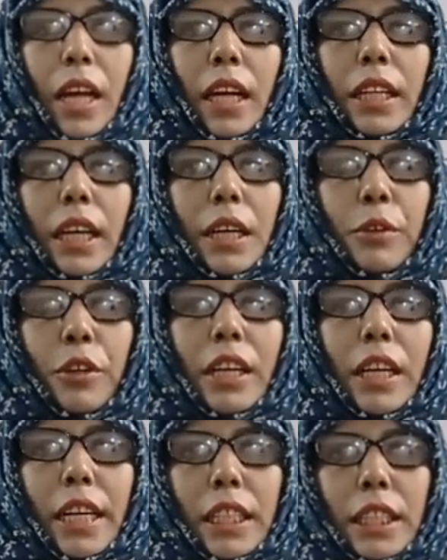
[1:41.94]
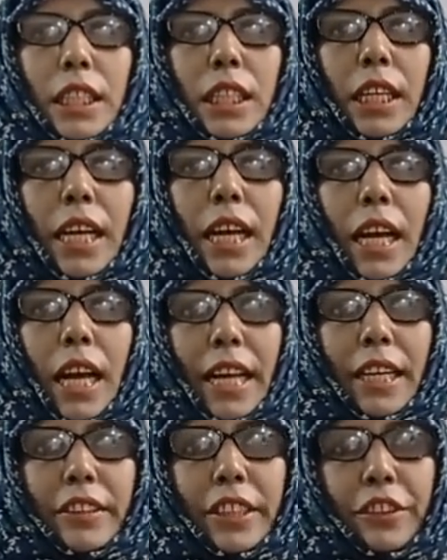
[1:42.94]
the communication
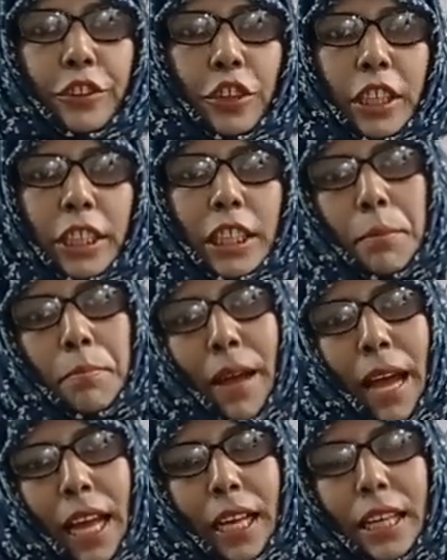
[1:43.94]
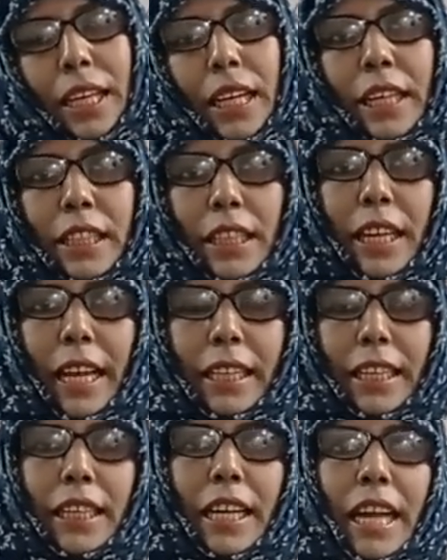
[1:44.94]
has its origin back in the
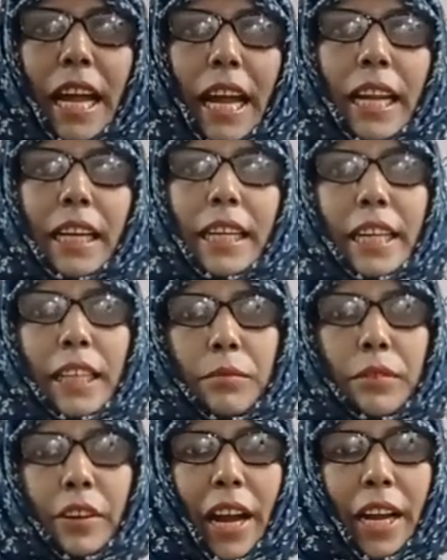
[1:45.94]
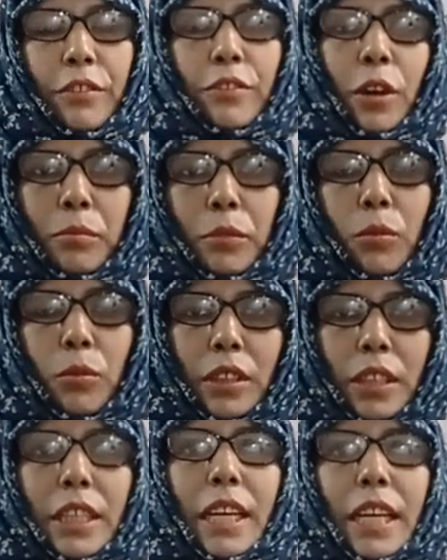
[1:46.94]
Latin, and it derived from the
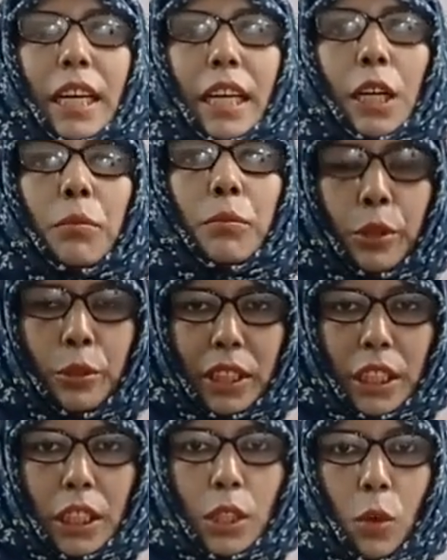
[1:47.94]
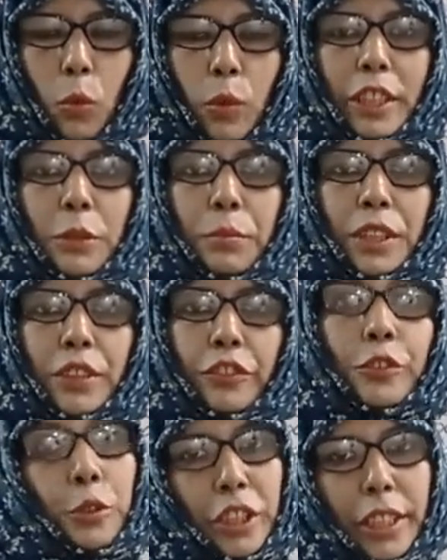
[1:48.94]
word communis, which
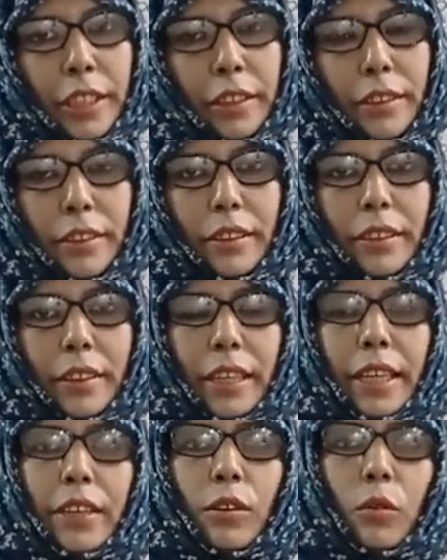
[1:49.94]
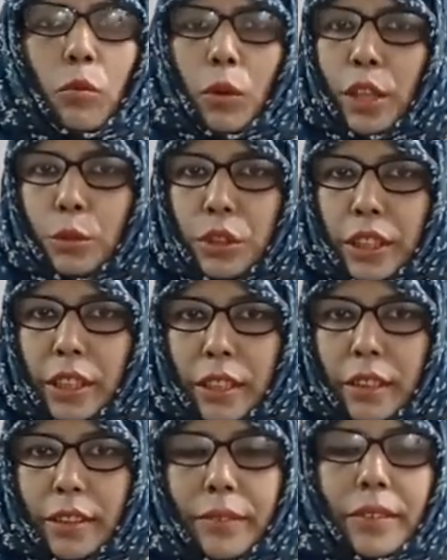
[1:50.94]
means to share. What to
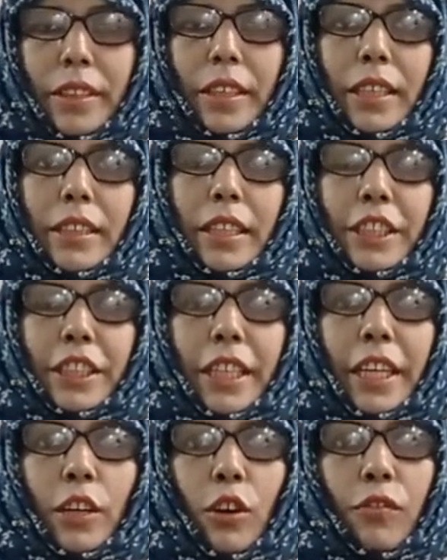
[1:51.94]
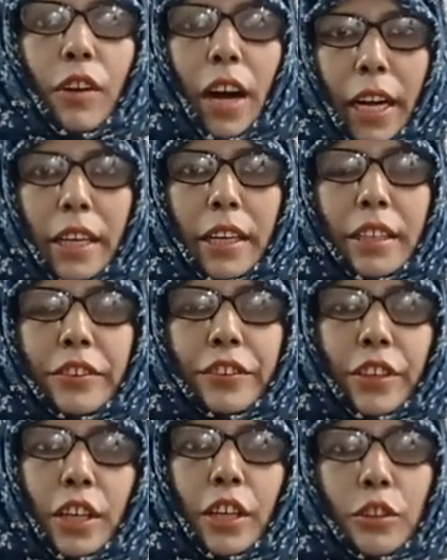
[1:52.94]
share? The sharing of ideas,
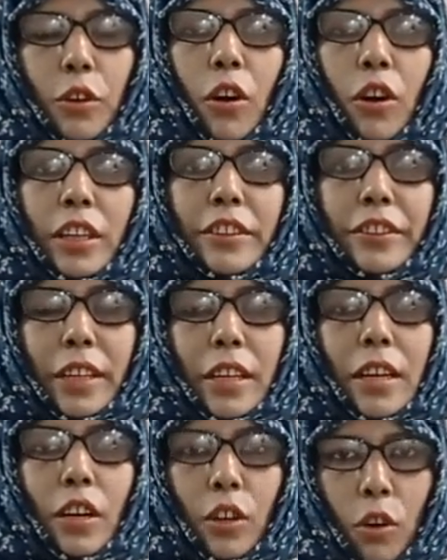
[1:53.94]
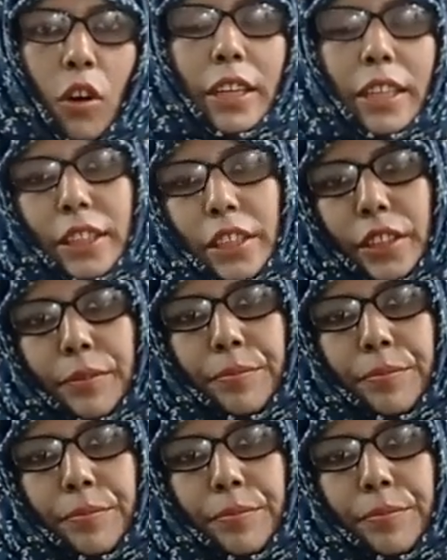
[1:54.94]
thoughts, knowledge.